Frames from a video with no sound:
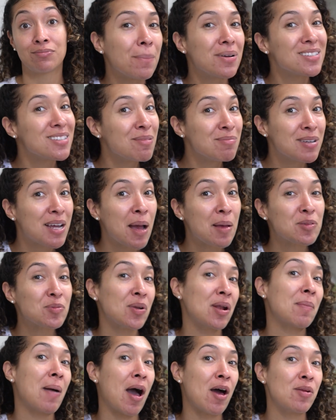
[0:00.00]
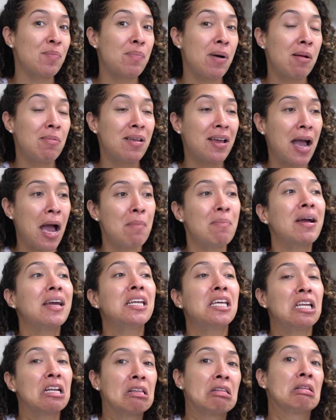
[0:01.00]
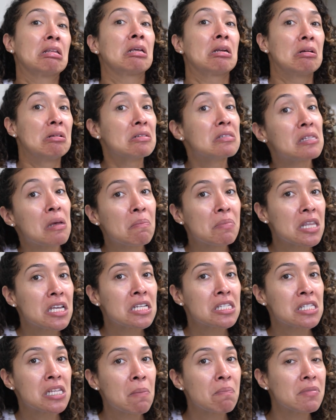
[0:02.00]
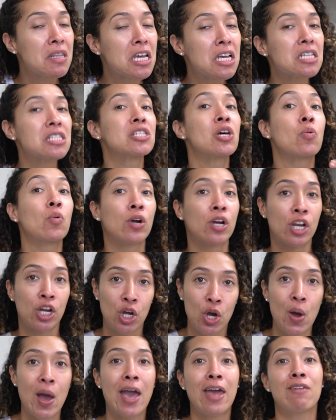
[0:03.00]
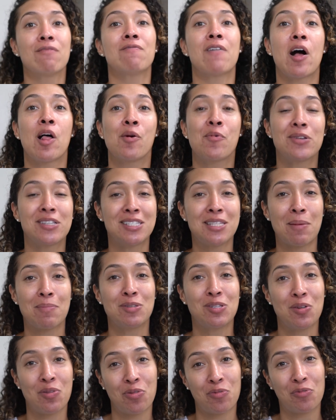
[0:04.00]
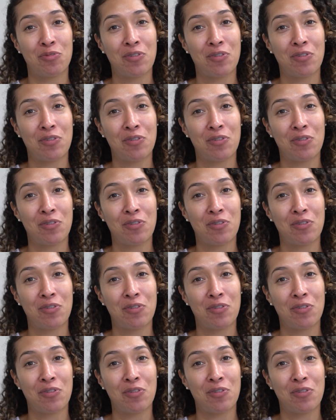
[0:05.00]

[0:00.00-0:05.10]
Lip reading: But sometimes when I'm out in public, I might need a little something something. So we're gonna go ahead and follow with steps 2 through